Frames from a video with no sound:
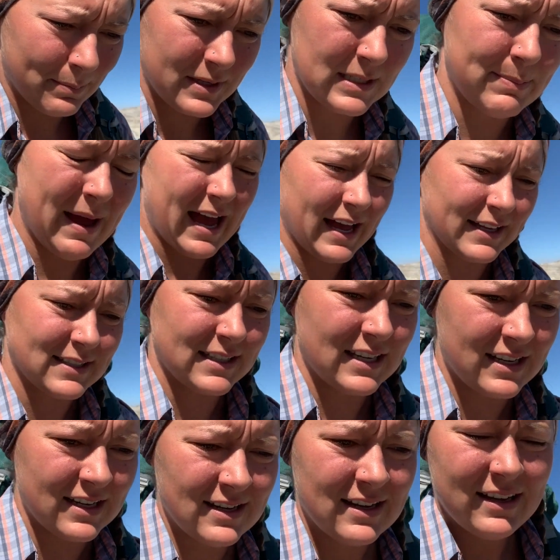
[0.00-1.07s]
this pass
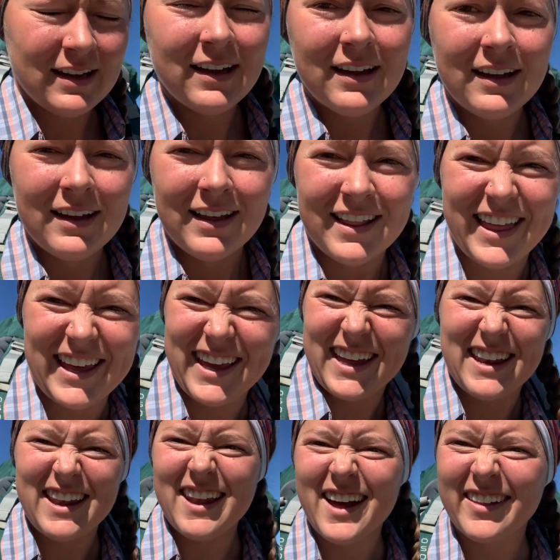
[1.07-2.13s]
like it
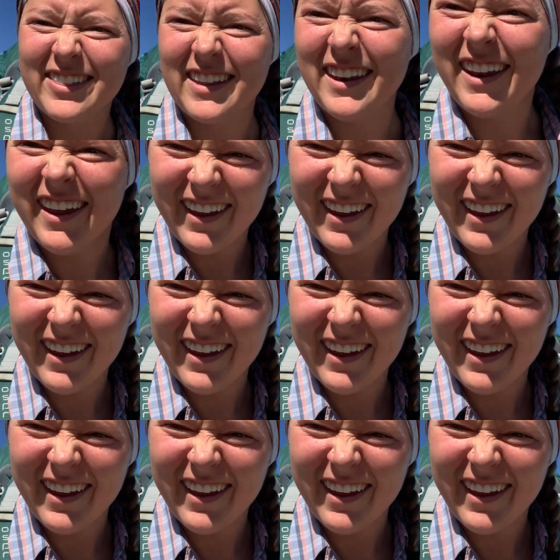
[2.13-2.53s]
nothing.